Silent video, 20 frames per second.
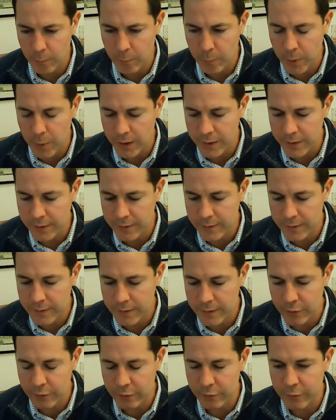But
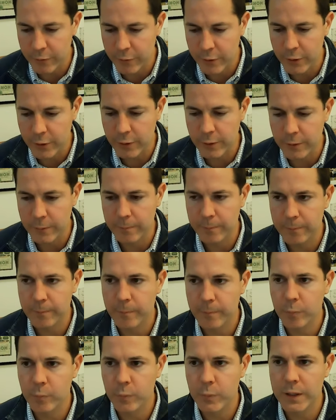if you're
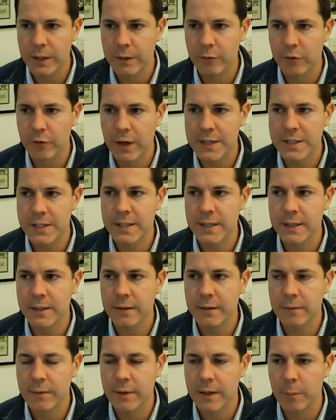
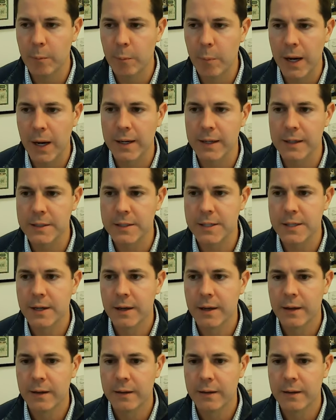investing in banks